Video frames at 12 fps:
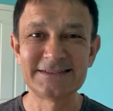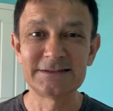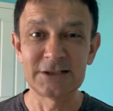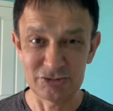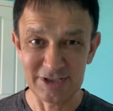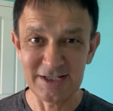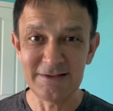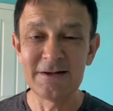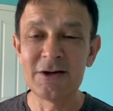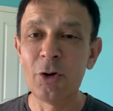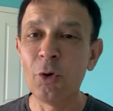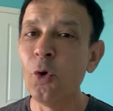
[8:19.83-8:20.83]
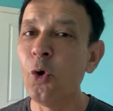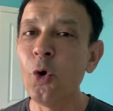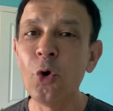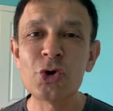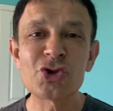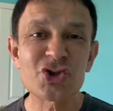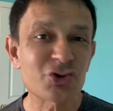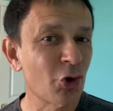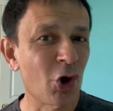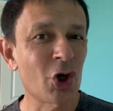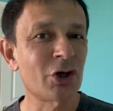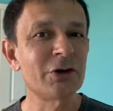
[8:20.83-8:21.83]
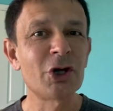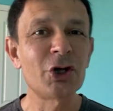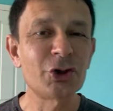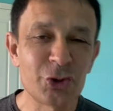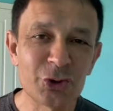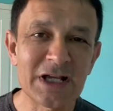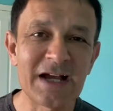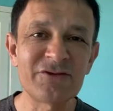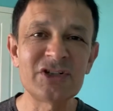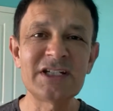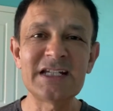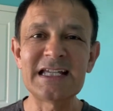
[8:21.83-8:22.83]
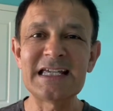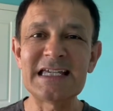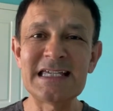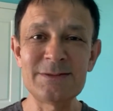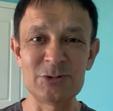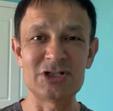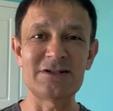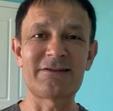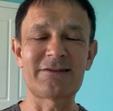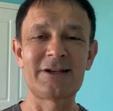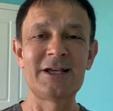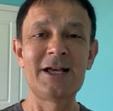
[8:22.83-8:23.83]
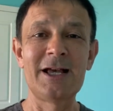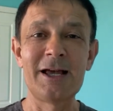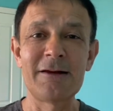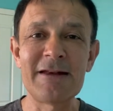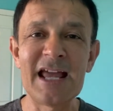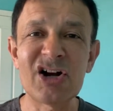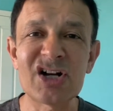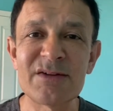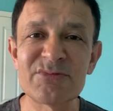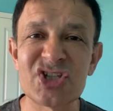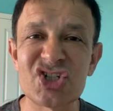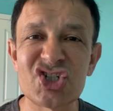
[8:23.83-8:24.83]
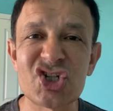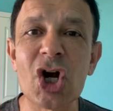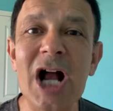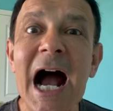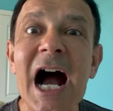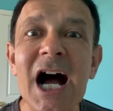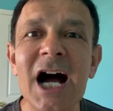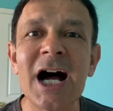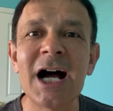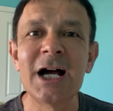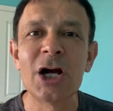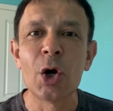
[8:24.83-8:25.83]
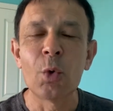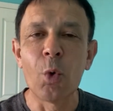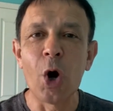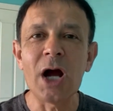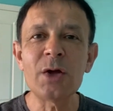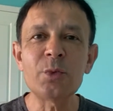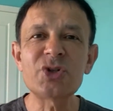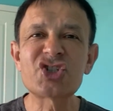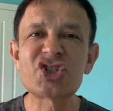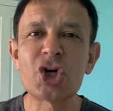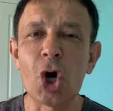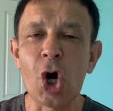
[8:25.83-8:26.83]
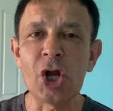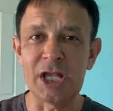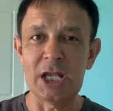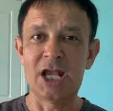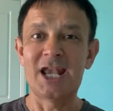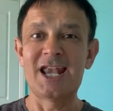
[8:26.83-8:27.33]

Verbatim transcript: Okay? All strong new covenant images. Now comes the shocker. Why was John